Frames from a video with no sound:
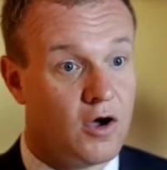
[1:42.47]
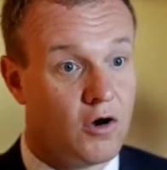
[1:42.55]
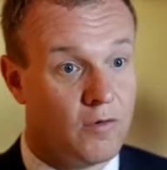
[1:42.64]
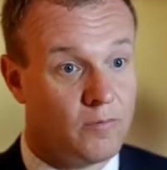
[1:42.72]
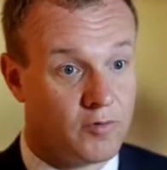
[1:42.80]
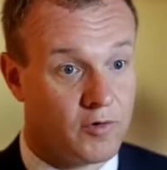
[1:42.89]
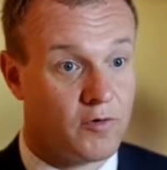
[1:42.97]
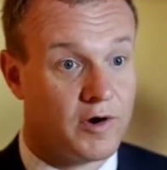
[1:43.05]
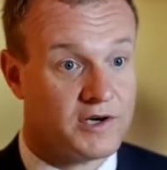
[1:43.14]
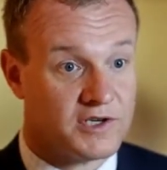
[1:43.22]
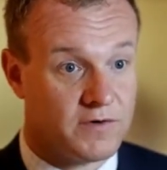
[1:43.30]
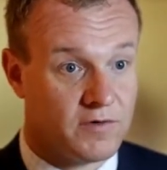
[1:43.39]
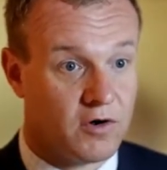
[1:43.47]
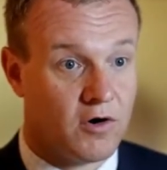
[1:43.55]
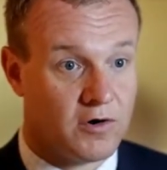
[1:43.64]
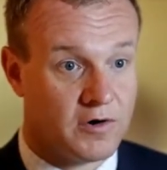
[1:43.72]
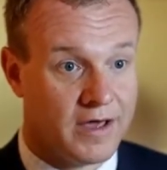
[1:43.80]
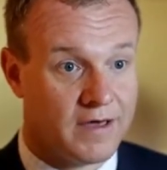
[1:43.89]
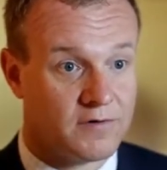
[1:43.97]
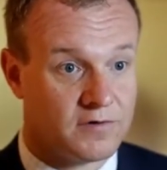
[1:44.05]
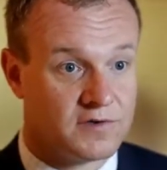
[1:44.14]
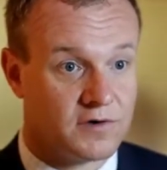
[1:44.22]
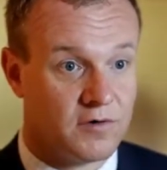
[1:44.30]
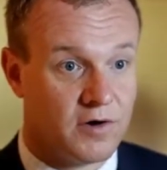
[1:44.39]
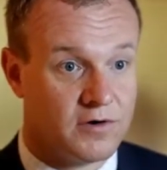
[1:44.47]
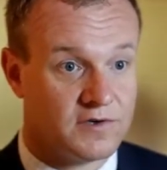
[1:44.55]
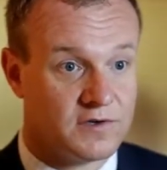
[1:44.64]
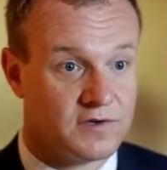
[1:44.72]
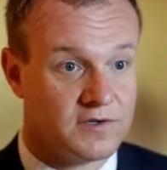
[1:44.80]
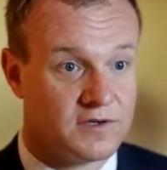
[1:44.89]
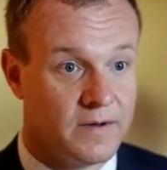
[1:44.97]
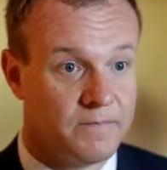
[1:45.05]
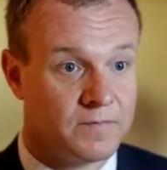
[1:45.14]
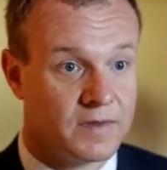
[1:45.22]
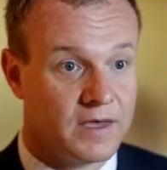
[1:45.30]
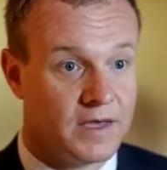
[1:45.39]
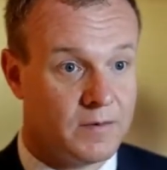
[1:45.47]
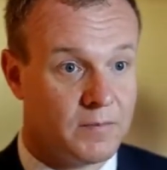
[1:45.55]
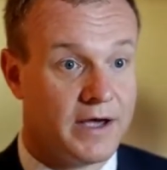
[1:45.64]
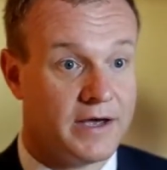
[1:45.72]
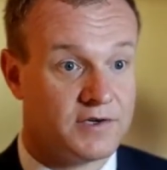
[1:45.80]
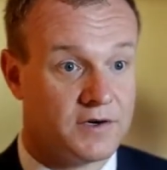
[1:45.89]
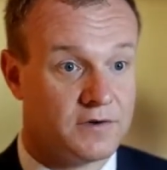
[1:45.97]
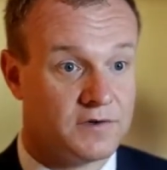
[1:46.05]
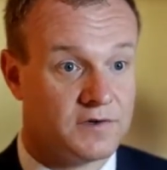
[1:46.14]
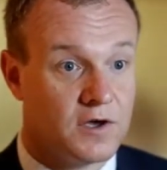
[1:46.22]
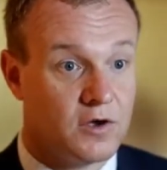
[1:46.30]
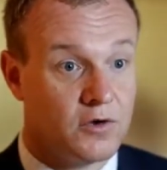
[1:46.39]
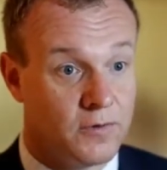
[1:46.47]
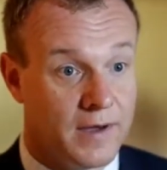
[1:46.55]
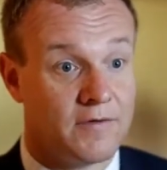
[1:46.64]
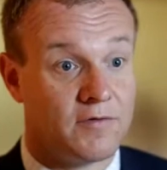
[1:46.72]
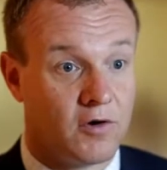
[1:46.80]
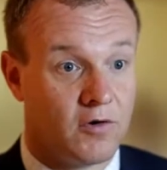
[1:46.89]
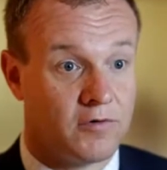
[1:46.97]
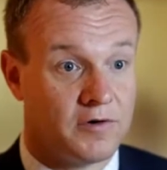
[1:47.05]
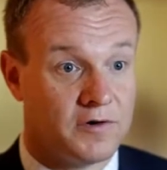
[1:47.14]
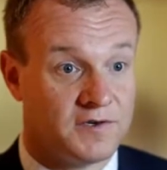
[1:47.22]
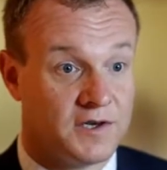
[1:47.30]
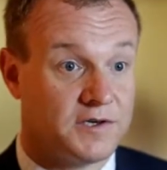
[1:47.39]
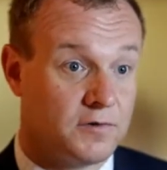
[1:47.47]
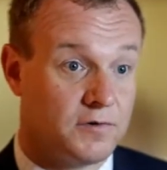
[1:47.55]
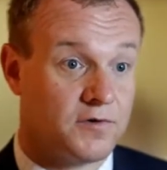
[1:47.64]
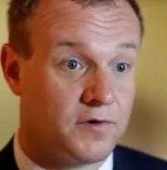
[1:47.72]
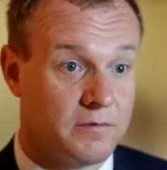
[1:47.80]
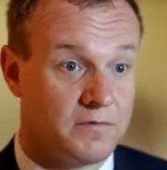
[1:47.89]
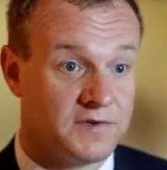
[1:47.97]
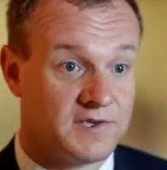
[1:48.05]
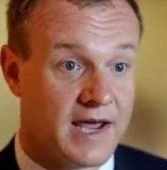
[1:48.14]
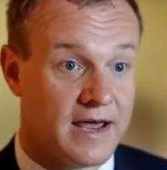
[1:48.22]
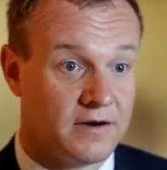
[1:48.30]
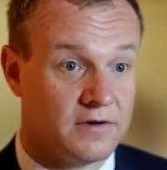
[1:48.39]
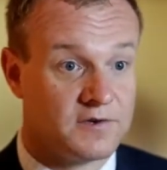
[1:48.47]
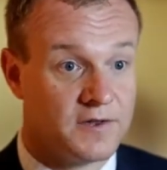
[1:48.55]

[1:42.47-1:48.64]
on progression of coronary atherosclerosis in patients who have coronary disease who are treated with a statin.